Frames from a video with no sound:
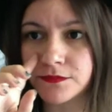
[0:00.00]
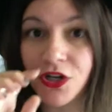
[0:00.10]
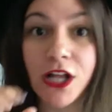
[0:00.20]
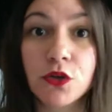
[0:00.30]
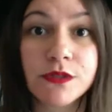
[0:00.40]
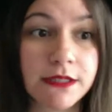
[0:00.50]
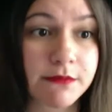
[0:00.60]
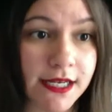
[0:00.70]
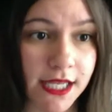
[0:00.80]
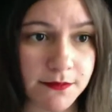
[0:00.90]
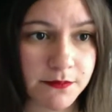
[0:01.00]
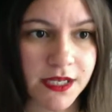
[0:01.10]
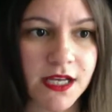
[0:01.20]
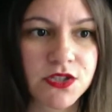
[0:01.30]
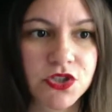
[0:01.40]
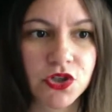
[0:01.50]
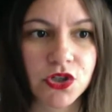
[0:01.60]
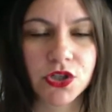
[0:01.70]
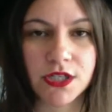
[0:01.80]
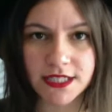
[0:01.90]
you're not losing money because
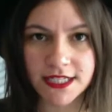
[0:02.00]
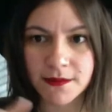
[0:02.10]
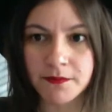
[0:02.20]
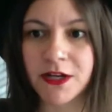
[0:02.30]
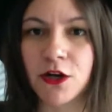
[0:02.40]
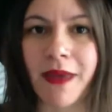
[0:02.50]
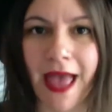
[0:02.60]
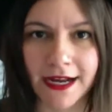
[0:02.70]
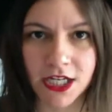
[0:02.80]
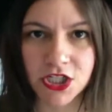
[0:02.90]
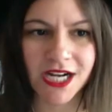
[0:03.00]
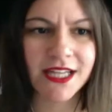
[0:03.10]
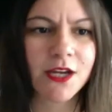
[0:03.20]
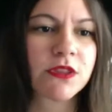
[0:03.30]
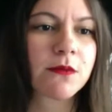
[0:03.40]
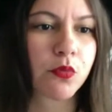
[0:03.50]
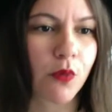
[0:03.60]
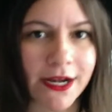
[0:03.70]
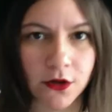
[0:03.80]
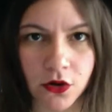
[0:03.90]
you're it's, it's a bigger package kind of like with the
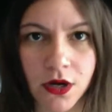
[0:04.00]
bridal